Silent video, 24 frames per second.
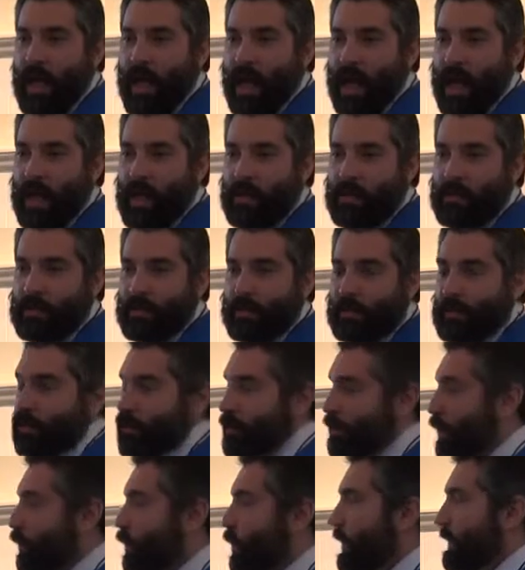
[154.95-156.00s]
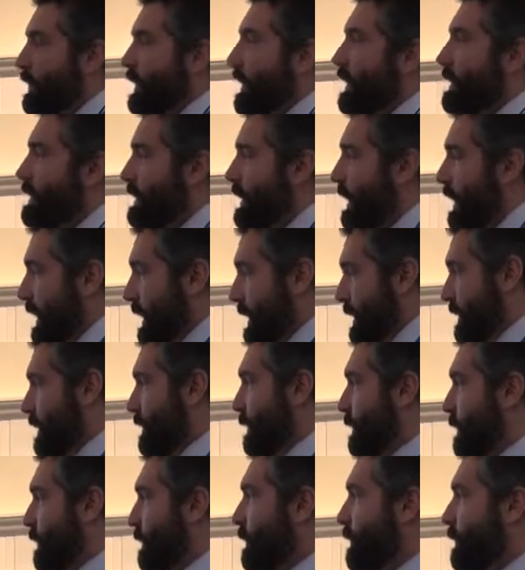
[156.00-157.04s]
And so what they
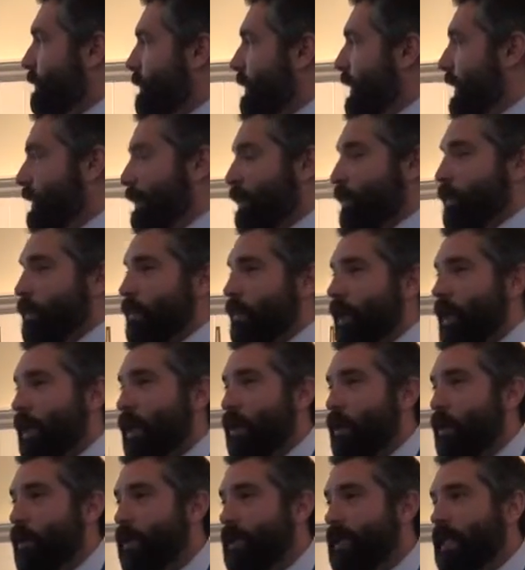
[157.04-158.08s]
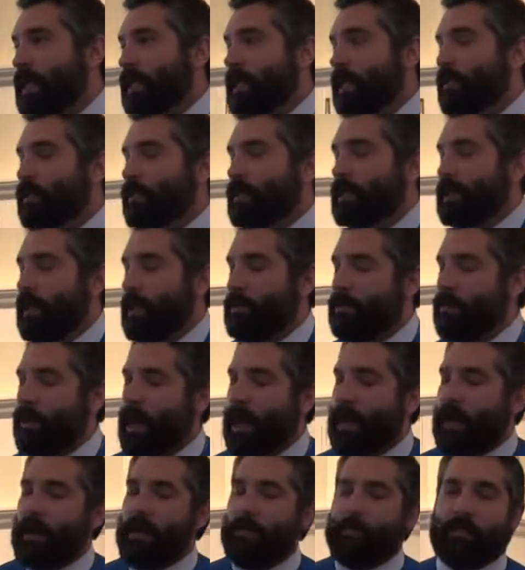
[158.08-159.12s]
did, right? What they did was they
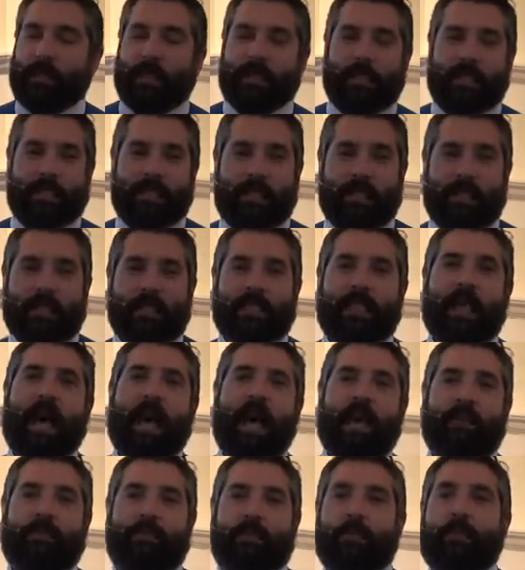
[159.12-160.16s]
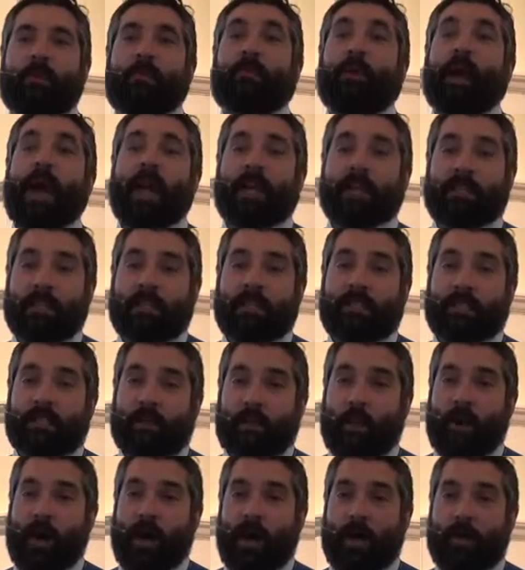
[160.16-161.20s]
brought up this guy from the practice
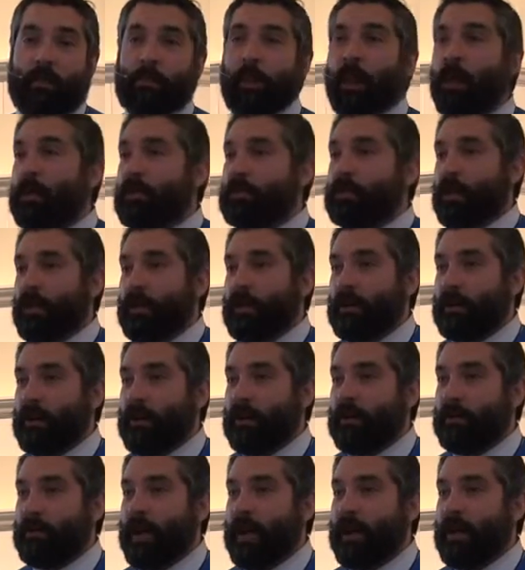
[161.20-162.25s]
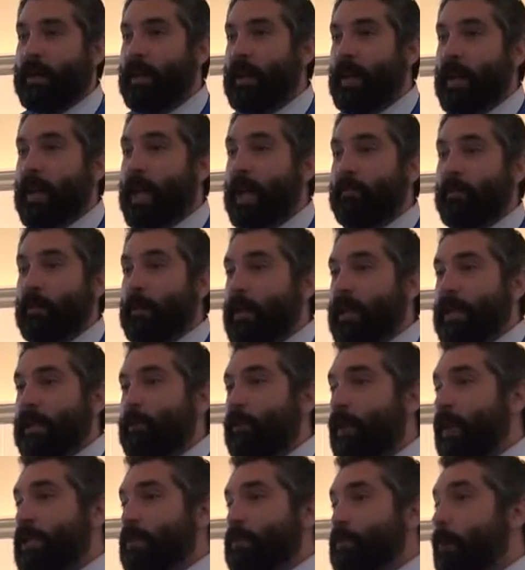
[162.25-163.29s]
squad, Paul Turner, right?
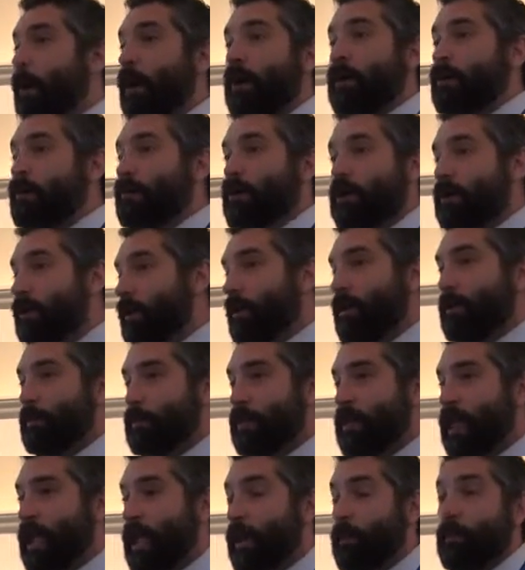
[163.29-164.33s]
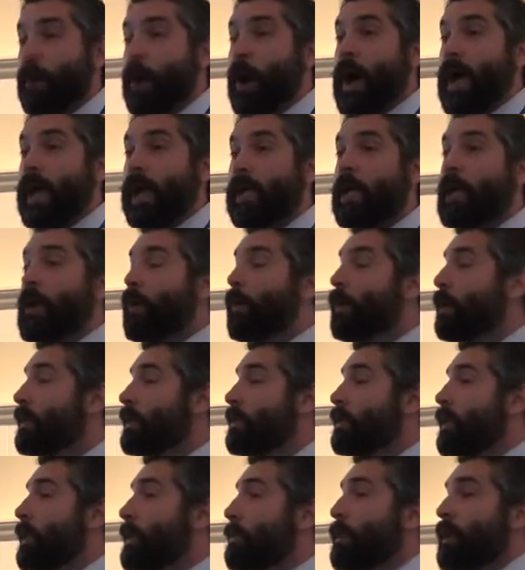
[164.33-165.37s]
Everybody wants Paul Turner to play. Why?
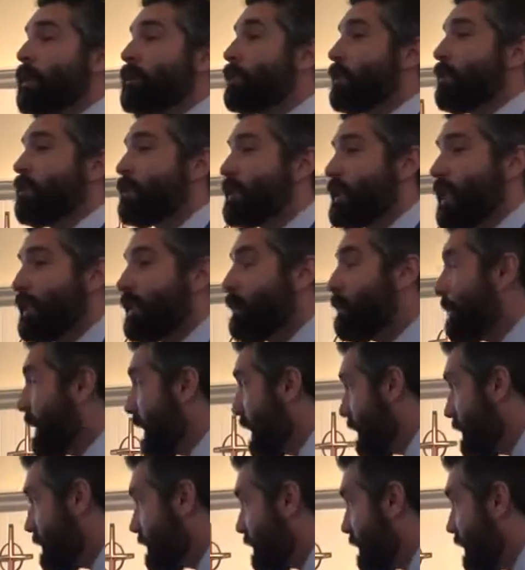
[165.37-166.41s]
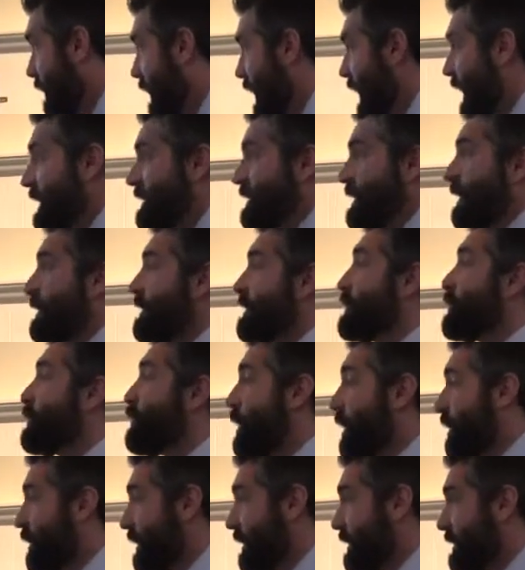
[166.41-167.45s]
Well, Paul Turner's not the biggest. He's not the
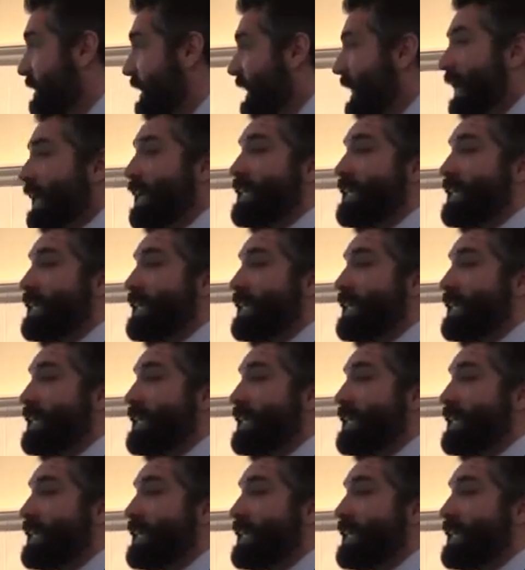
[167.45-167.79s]
strongest.